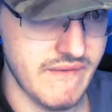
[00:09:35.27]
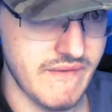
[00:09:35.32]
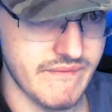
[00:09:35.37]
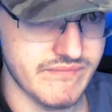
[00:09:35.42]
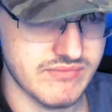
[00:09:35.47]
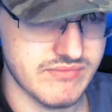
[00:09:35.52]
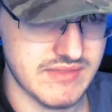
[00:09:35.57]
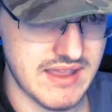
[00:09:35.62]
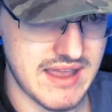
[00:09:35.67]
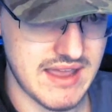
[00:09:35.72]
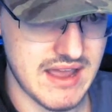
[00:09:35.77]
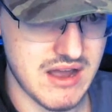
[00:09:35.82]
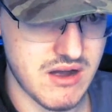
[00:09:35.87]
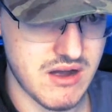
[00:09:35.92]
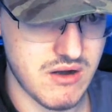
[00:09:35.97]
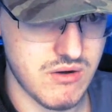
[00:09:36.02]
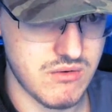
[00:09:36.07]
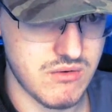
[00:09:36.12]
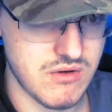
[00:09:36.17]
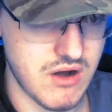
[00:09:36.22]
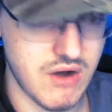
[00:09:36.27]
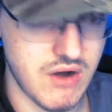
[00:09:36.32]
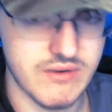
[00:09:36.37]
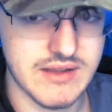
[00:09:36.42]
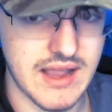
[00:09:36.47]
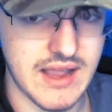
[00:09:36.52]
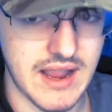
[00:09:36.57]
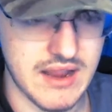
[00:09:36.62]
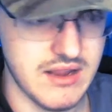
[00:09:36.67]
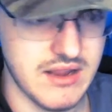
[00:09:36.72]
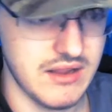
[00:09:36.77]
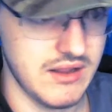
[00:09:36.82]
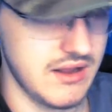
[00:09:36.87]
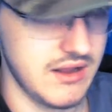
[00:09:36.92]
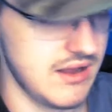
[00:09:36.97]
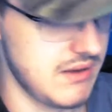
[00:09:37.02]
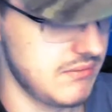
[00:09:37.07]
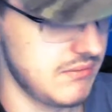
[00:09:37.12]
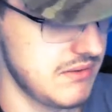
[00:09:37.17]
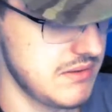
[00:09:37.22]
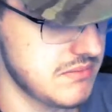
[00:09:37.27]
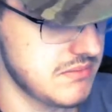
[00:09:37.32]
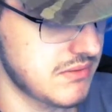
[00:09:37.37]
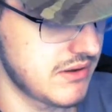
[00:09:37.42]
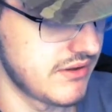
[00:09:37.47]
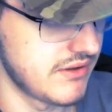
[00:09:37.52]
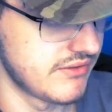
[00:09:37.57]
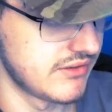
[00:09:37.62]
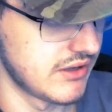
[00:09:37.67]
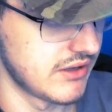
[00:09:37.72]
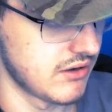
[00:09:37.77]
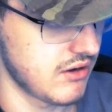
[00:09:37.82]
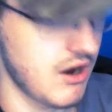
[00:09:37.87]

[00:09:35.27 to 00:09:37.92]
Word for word: Now, okay, what was there?